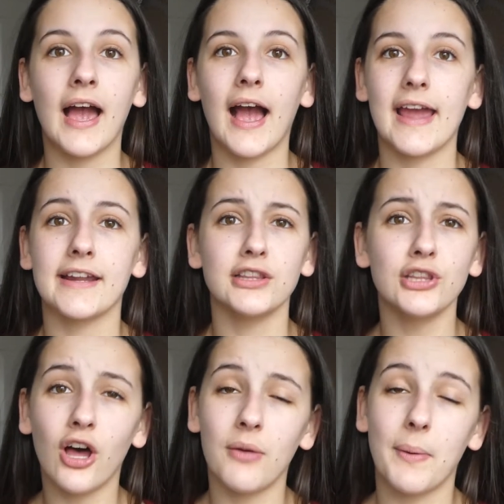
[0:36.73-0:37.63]
I had a
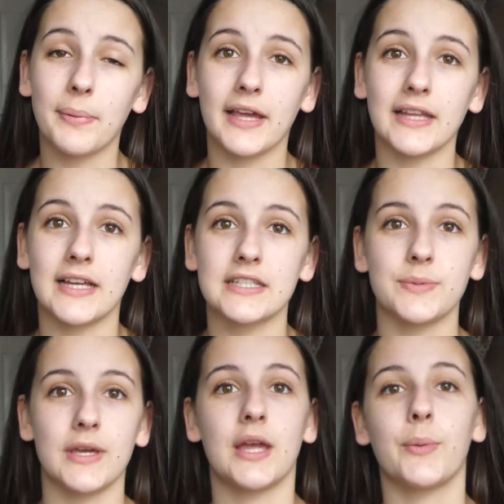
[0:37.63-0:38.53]
lot on my plate last
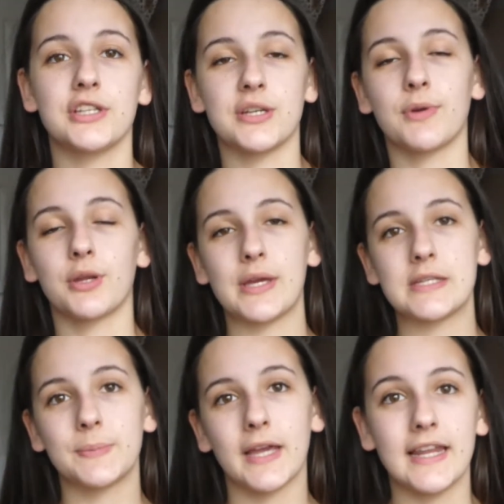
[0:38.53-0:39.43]
week, which I'm going to
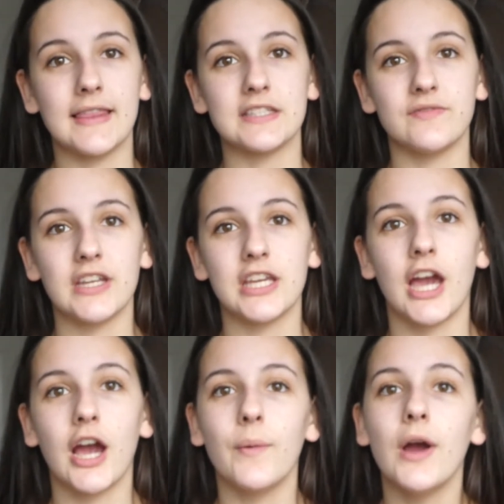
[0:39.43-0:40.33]
explain in this
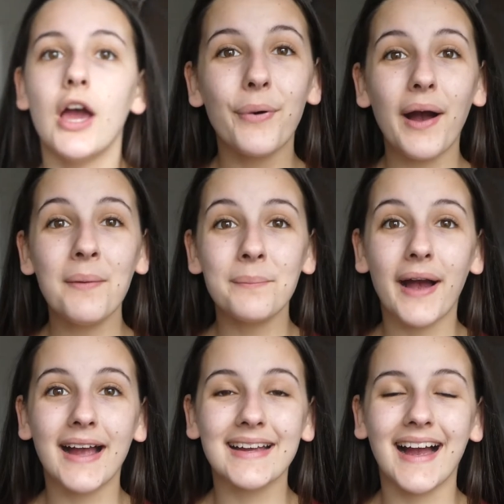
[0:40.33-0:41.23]
video. But I'm
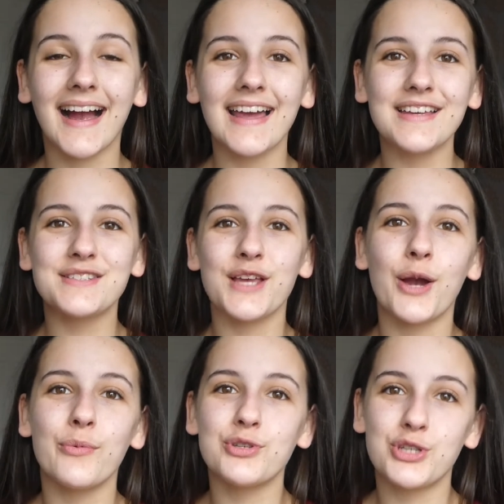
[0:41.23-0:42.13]
back, guys,
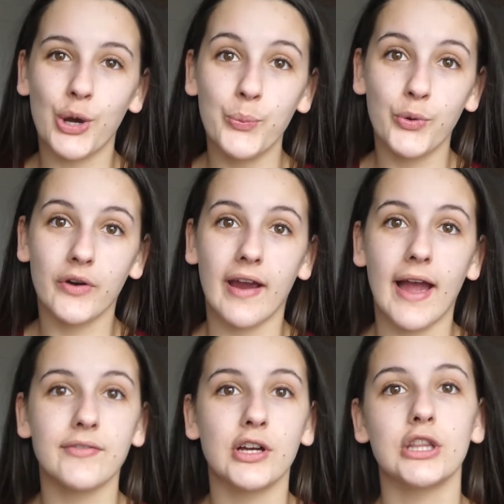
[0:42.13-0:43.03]
so don't worry.
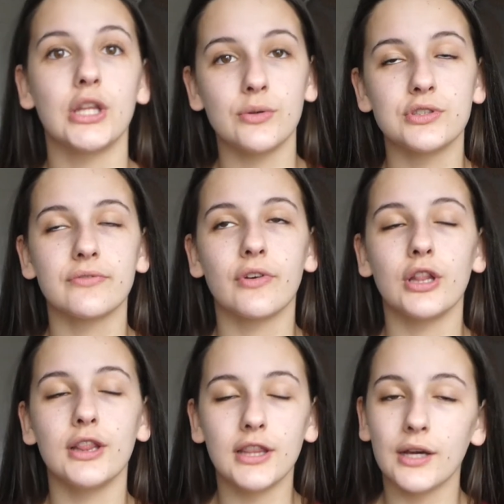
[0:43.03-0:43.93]
I've got loads
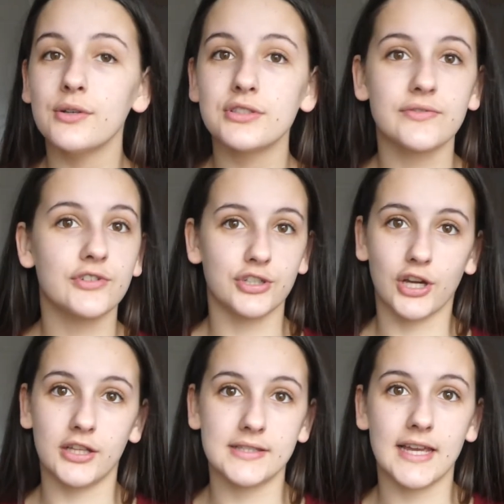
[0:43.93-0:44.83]
of good
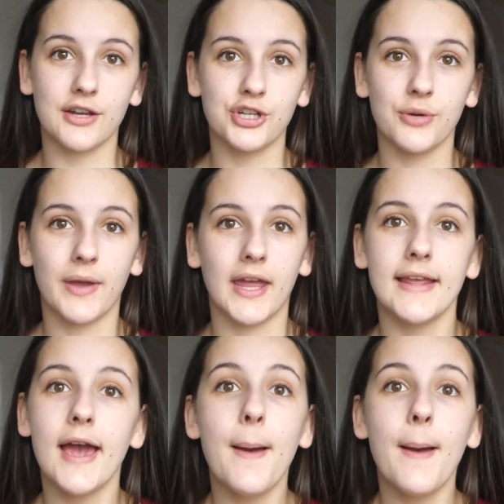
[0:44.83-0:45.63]
content coming.